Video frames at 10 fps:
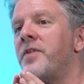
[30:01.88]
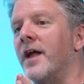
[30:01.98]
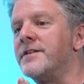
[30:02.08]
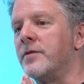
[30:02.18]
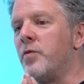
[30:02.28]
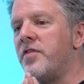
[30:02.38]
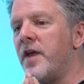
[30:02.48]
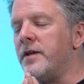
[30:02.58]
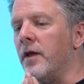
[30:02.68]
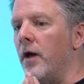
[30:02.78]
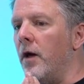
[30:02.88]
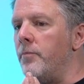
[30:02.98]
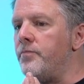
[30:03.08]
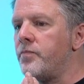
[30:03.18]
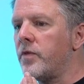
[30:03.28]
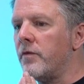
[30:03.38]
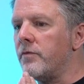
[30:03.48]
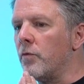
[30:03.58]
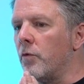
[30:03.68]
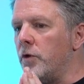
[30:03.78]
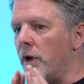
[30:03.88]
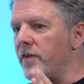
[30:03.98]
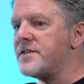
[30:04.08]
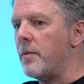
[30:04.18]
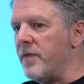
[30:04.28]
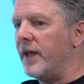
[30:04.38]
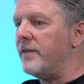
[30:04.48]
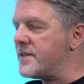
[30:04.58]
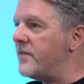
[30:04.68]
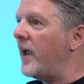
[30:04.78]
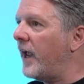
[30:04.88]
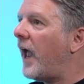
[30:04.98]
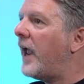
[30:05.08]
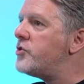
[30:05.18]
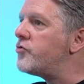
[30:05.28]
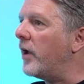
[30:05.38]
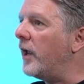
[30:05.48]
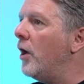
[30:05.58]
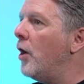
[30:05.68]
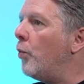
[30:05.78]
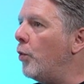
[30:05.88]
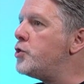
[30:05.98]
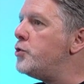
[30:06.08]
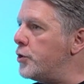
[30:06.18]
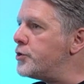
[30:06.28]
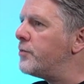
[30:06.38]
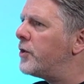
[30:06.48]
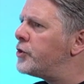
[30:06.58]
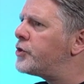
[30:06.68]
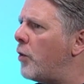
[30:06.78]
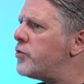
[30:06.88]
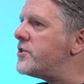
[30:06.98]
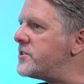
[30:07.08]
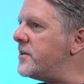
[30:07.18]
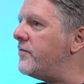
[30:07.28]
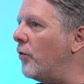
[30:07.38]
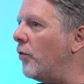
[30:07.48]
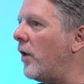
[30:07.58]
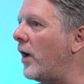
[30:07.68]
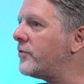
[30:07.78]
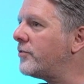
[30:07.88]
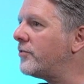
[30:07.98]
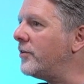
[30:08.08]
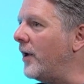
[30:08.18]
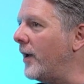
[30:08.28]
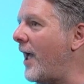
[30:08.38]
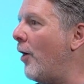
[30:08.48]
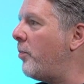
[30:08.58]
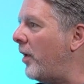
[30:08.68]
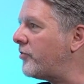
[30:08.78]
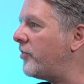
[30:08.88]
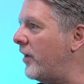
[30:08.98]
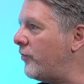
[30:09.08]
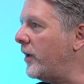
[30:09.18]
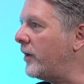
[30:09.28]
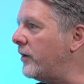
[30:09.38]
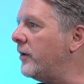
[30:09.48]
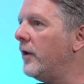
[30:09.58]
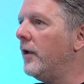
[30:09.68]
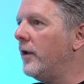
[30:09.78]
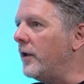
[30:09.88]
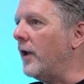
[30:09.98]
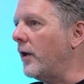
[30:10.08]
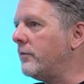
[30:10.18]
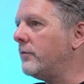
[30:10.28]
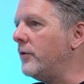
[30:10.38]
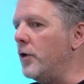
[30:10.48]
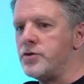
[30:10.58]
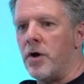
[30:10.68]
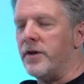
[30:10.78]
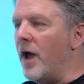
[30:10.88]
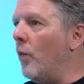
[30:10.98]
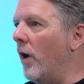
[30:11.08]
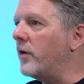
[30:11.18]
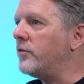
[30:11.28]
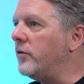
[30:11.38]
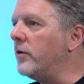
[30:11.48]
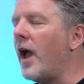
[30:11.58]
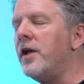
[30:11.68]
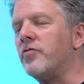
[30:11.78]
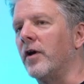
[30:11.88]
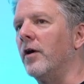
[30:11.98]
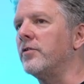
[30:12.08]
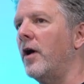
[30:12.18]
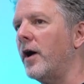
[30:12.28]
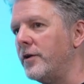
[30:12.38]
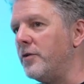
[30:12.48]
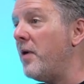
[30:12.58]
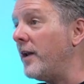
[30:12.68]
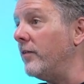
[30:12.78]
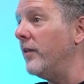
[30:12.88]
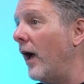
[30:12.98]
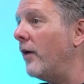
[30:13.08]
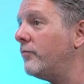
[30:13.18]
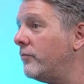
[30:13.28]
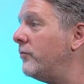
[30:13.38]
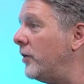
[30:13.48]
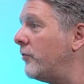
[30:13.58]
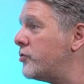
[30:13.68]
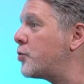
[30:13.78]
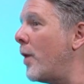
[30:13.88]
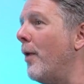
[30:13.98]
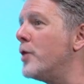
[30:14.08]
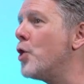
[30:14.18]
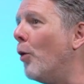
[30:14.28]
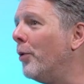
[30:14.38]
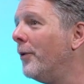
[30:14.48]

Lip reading: And said, we think that, there's something in this event catering. Would you do some consultancy for us, and help us see if we can, use our network to do catering? I was like, I could do better than that. I've just quit my job.